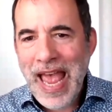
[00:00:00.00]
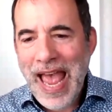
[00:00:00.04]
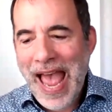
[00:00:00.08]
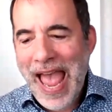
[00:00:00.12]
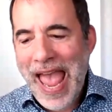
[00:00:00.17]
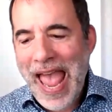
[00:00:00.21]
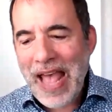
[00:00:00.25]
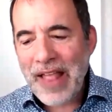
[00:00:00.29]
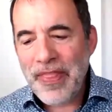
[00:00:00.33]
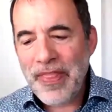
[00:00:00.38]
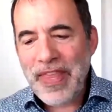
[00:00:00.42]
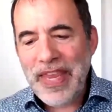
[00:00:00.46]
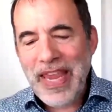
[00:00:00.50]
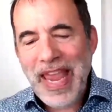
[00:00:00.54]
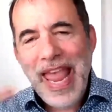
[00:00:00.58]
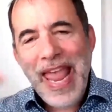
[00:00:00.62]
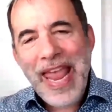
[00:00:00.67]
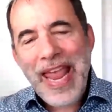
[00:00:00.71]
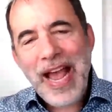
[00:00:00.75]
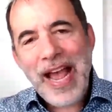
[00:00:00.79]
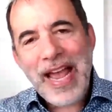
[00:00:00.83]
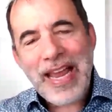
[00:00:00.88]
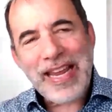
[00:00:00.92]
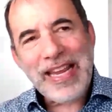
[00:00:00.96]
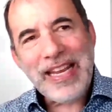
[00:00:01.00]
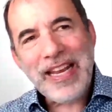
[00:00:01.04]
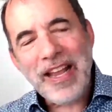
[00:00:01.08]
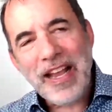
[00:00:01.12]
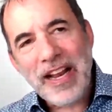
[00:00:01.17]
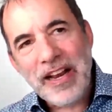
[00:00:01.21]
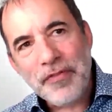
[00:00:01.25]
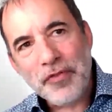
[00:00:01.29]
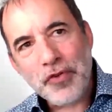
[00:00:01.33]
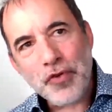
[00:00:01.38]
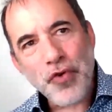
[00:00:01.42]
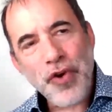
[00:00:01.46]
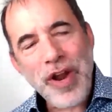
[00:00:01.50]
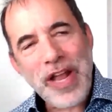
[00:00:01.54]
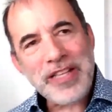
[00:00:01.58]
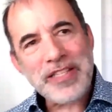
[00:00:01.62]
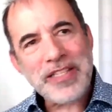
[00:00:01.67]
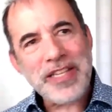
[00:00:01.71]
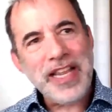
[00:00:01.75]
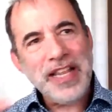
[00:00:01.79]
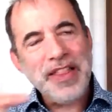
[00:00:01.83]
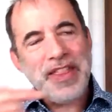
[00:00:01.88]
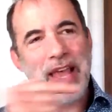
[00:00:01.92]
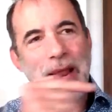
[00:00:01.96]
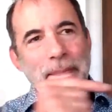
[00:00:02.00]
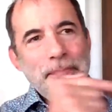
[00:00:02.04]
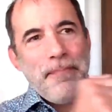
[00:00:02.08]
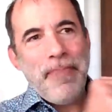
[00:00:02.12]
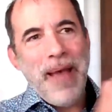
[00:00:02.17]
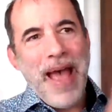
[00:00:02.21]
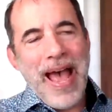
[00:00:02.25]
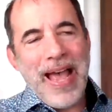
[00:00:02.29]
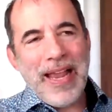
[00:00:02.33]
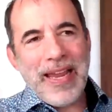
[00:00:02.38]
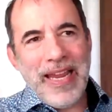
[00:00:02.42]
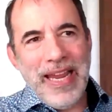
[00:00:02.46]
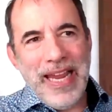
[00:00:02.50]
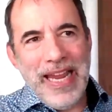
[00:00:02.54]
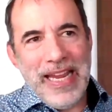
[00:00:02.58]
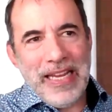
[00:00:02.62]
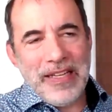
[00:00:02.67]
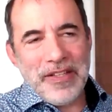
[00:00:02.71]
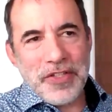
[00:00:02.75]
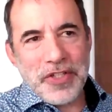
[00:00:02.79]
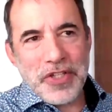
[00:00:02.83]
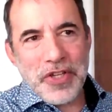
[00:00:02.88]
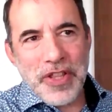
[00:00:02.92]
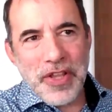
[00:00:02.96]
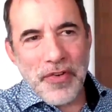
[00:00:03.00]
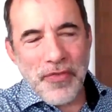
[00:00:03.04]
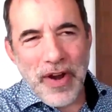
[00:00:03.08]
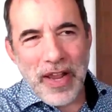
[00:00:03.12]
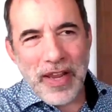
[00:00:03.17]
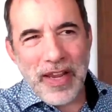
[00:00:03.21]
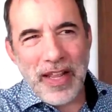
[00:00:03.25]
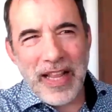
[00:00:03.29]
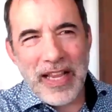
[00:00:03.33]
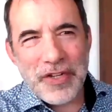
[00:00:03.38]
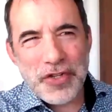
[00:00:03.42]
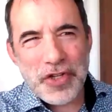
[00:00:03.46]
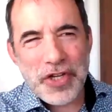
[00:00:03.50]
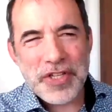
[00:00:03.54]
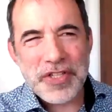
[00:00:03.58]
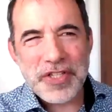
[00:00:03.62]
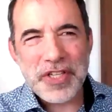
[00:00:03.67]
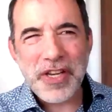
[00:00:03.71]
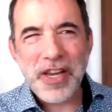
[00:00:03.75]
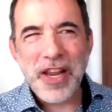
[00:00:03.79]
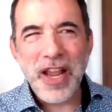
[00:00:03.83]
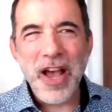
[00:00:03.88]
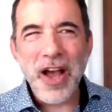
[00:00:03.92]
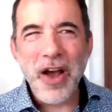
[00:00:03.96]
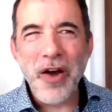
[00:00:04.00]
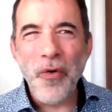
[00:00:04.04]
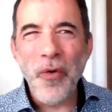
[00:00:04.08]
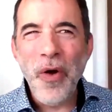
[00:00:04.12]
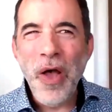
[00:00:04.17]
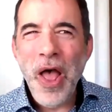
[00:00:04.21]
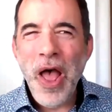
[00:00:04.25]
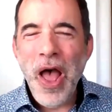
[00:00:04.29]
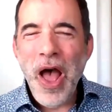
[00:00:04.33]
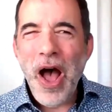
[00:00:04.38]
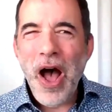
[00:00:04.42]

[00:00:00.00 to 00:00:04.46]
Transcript: and the AI can kind of translate that back into the regulations and go,